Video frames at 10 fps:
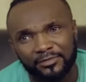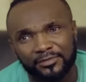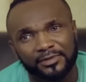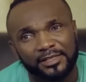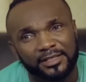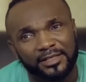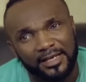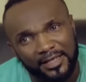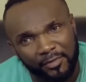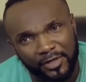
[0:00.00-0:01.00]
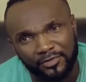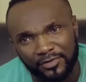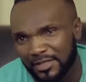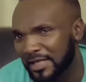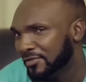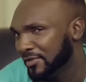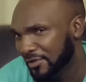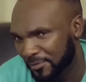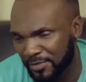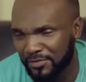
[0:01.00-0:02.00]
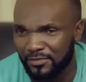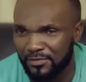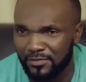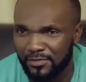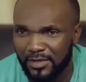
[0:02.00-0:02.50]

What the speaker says: that I will get the money to take her to the hospital?